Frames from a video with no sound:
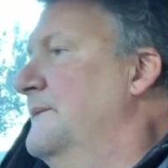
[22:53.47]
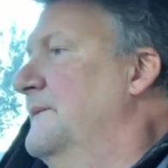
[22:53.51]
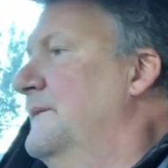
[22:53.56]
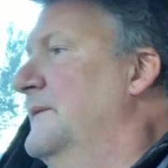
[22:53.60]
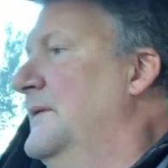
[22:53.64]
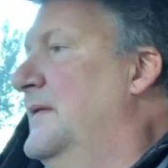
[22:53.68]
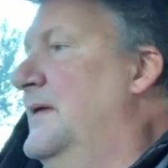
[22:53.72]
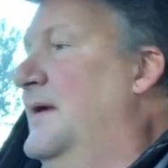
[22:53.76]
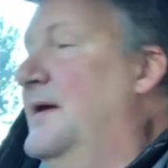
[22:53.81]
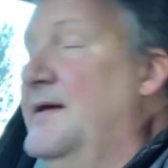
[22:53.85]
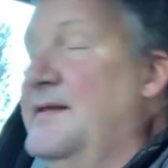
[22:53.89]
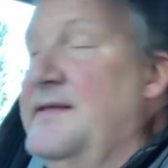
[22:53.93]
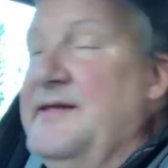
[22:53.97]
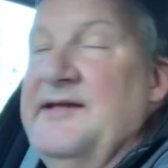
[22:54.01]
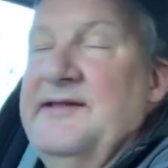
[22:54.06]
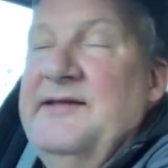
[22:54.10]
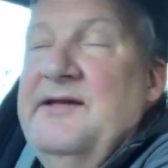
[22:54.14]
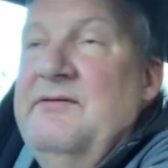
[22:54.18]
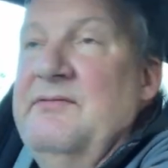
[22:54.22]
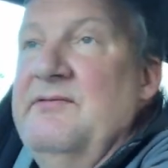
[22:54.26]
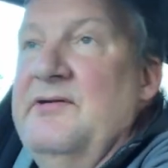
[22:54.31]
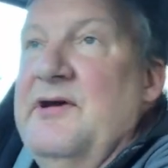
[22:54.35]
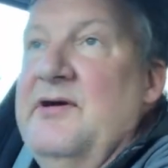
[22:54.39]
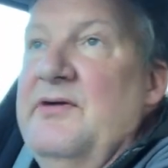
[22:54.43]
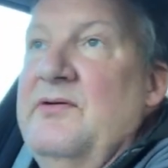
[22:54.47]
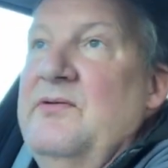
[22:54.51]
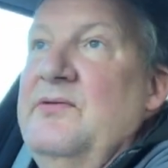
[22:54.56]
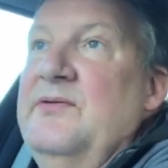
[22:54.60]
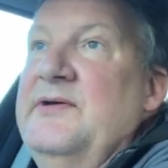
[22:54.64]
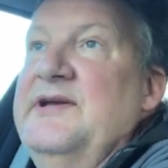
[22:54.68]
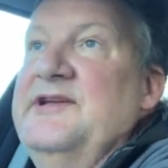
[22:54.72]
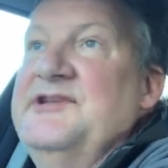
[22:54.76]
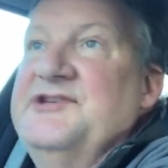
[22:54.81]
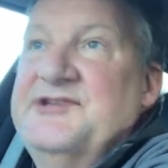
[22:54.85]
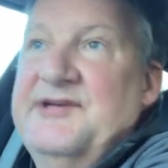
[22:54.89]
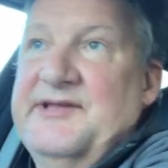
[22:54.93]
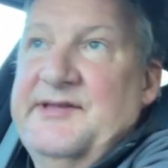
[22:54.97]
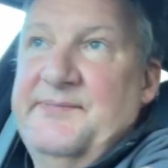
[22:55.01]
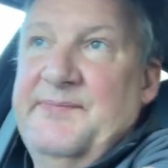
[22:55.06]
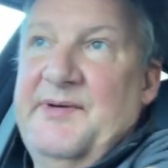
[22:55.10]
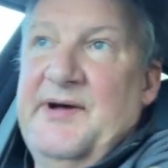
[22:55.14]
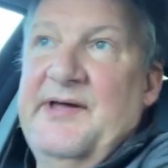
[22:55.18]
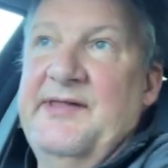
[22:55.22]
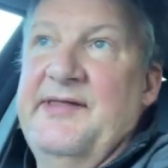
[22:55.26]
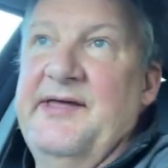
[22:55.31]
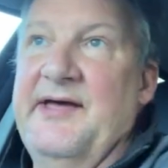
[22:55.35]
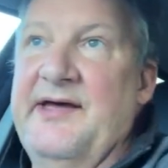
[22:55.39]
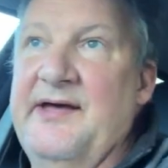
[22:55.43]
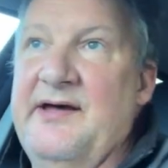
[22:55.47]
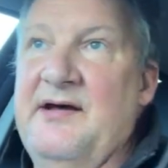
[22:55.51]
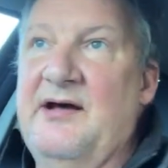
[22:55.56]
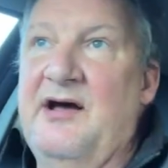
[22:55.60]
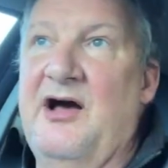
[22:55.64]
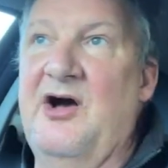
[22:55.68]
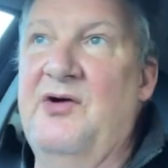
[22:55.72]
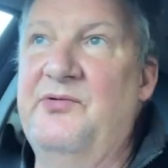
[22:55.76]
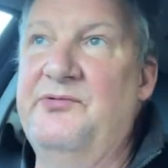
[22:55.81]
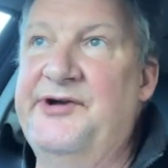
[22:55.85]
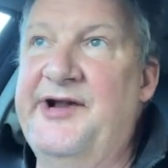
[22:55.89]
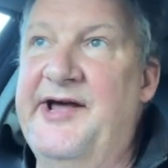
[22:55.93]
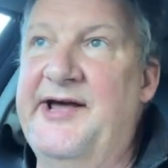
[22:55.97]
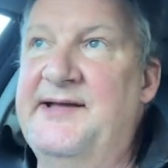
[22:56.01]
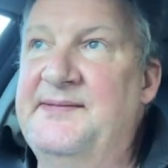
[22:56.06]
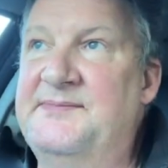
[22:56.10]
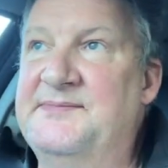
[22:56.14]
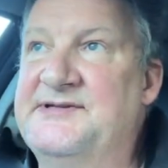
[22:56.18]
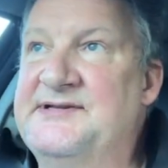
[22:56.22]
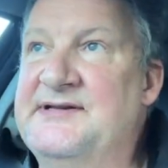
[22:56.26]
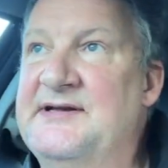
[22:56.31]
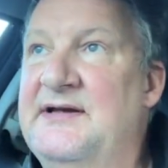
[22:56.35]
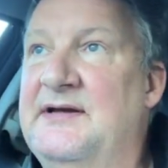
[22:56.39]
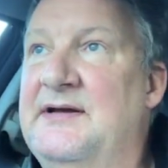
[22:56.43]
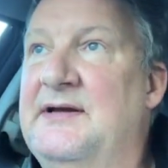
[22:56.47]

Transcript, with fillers: Yeah, they don't know each other by their own names.